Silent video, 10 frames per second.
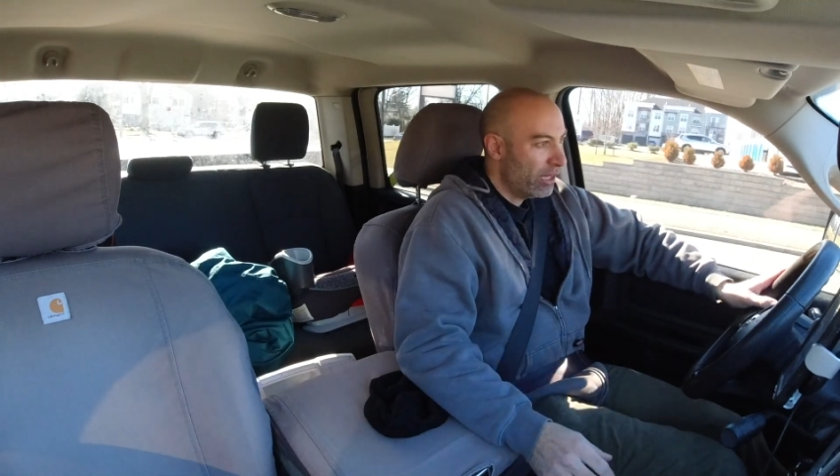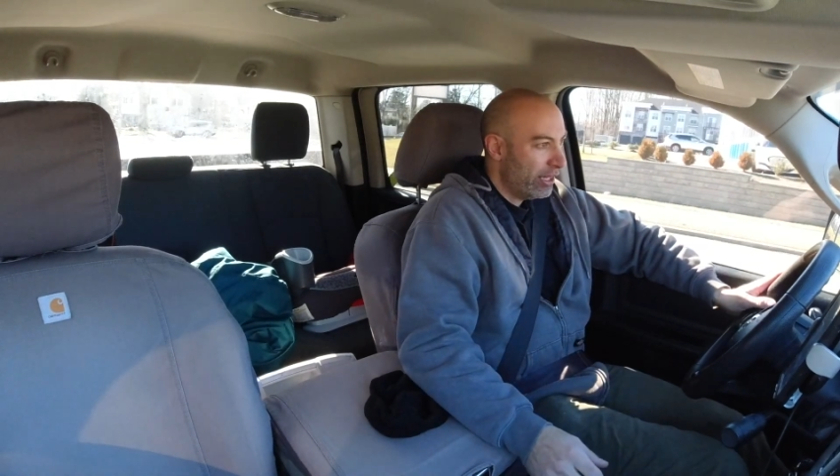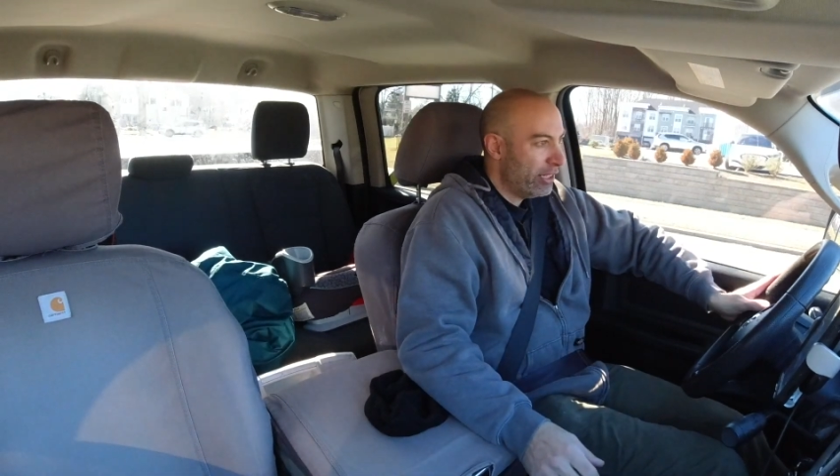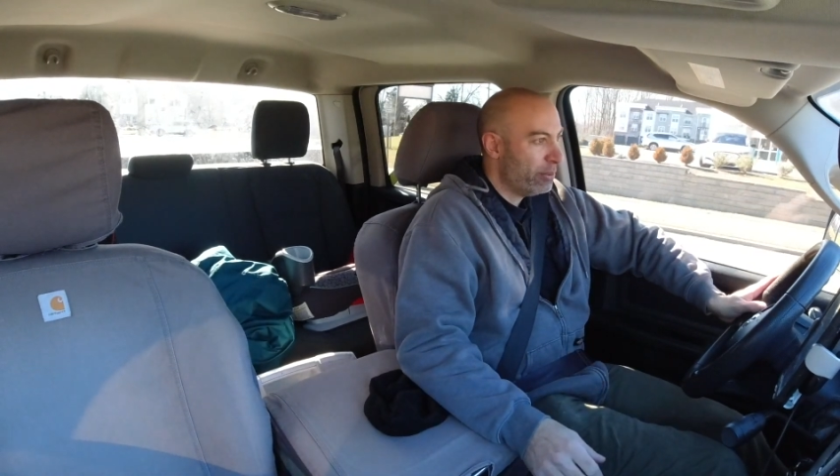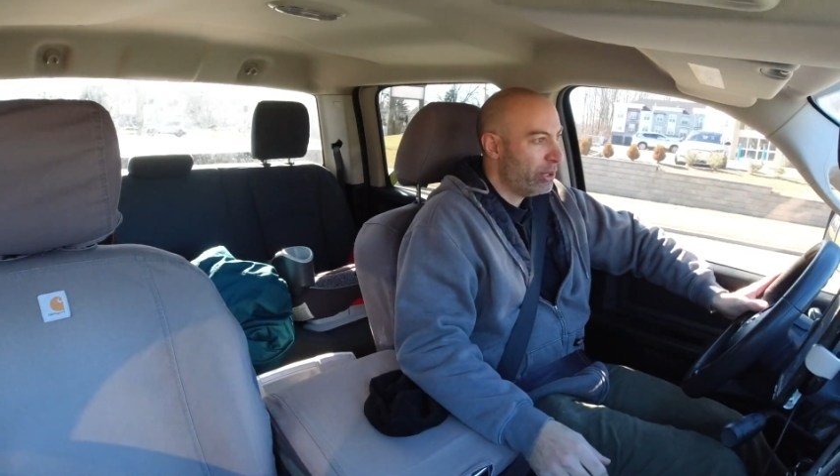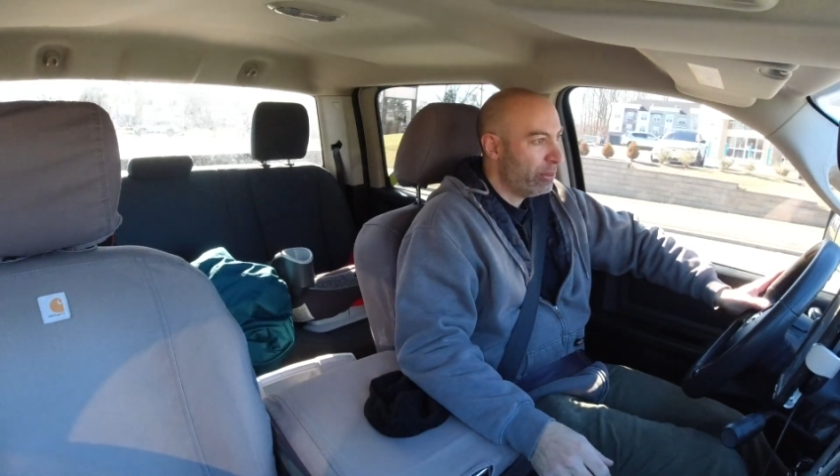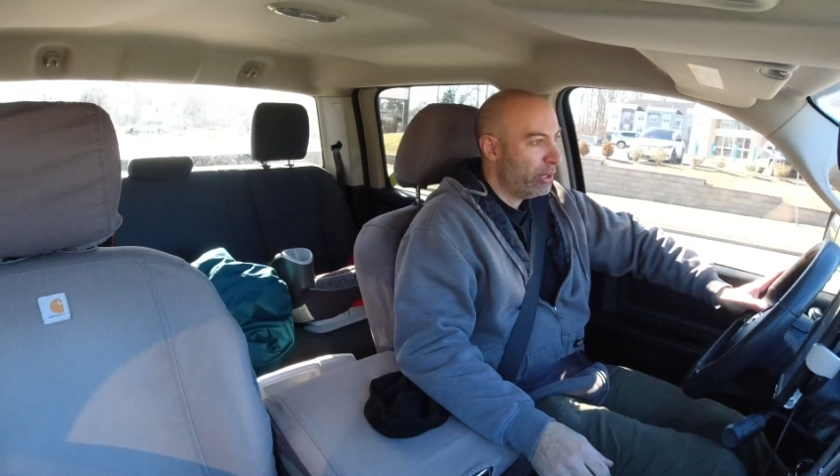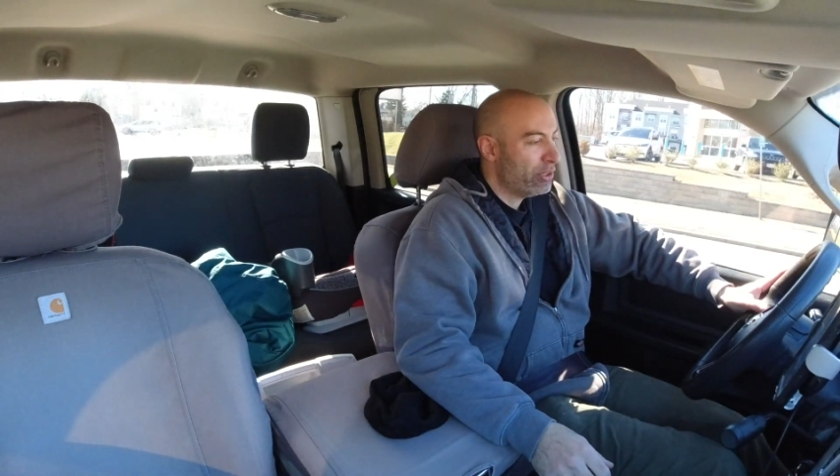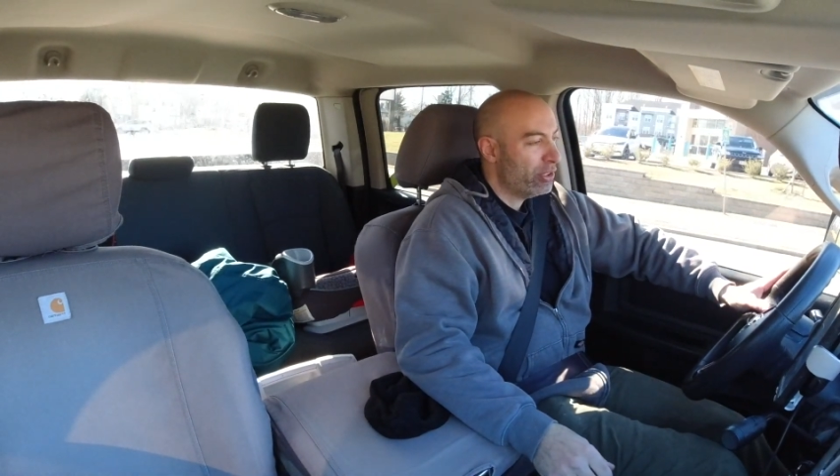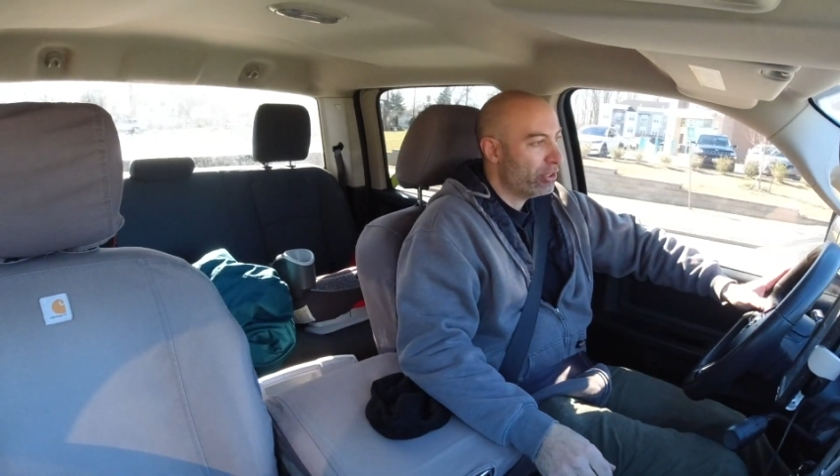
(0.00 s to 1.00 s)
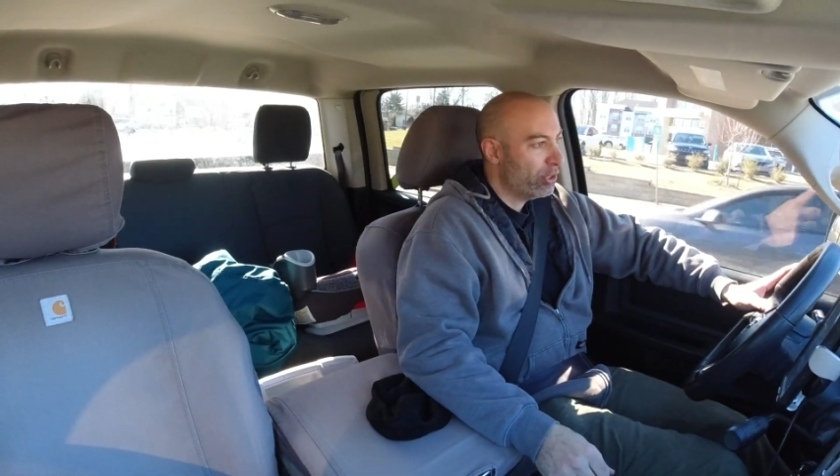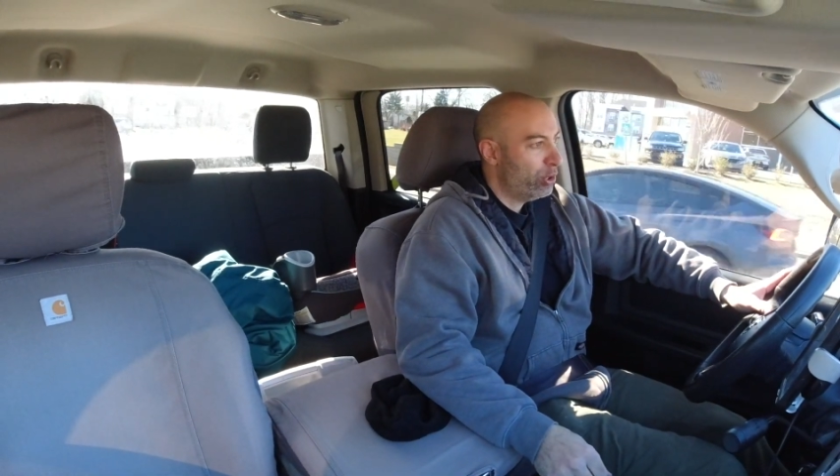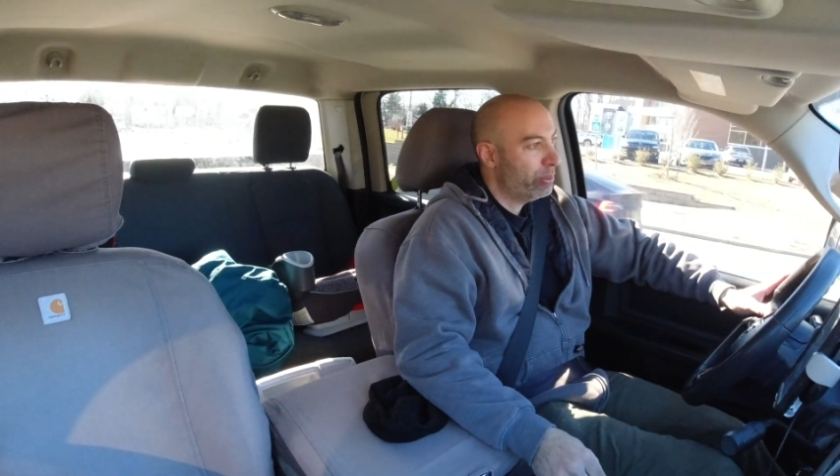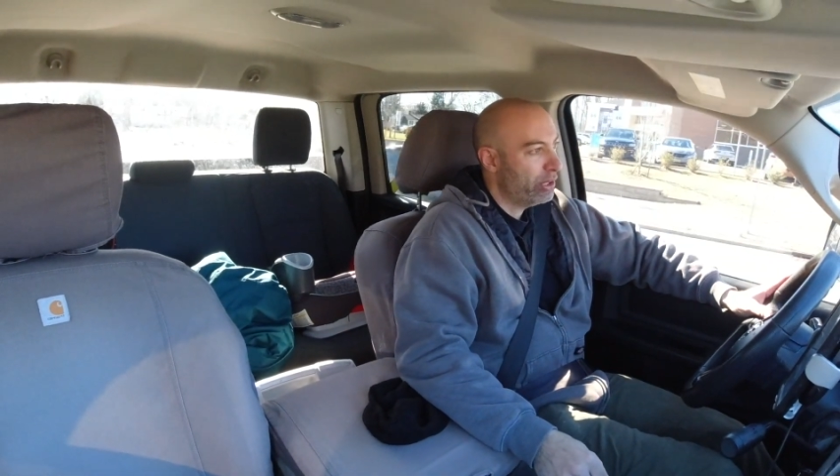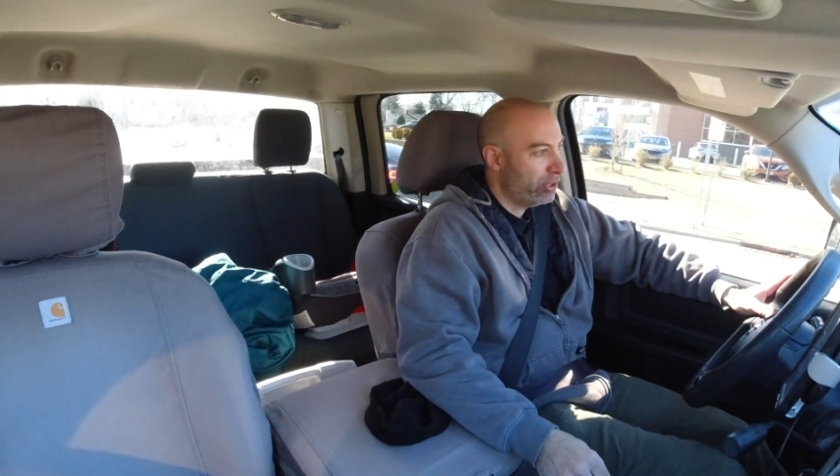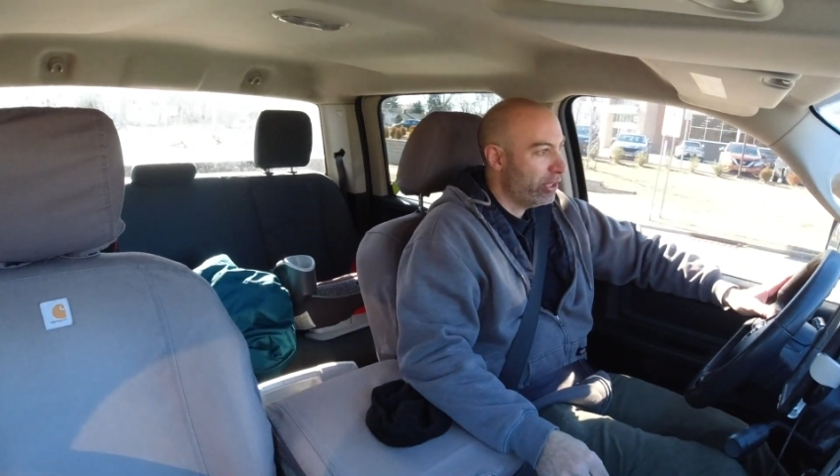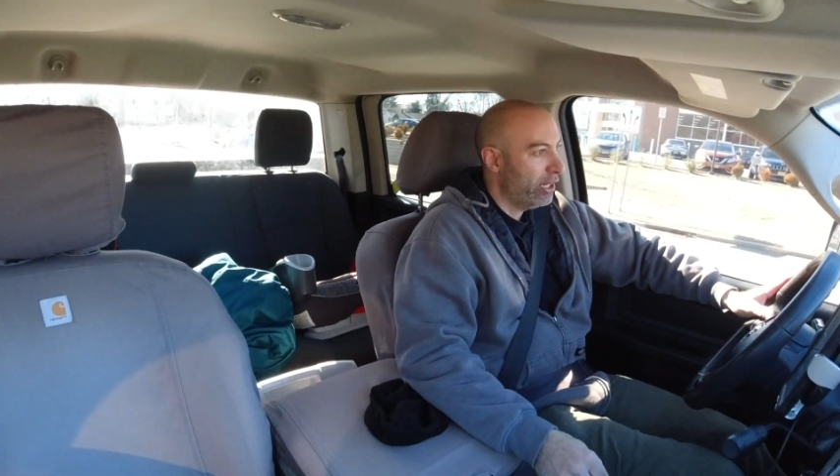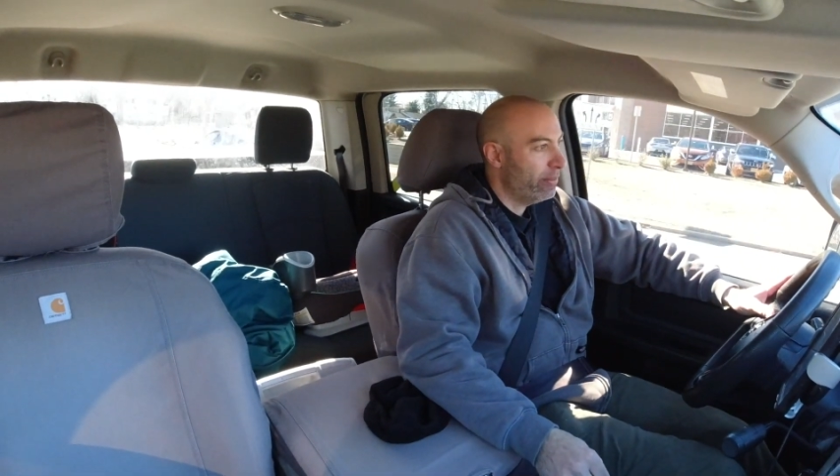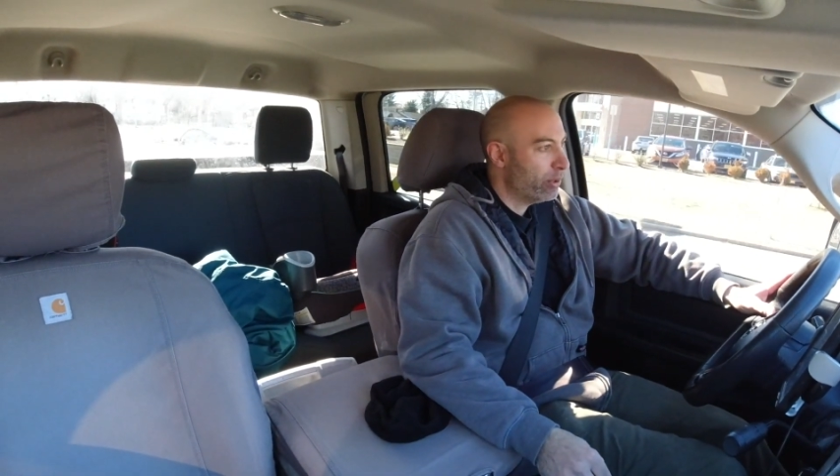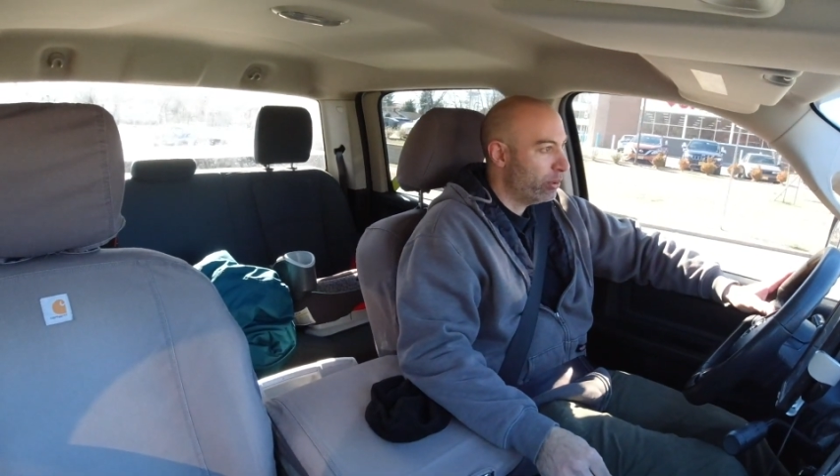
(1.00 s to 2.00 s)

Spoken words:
That's pretty much the scope of the job.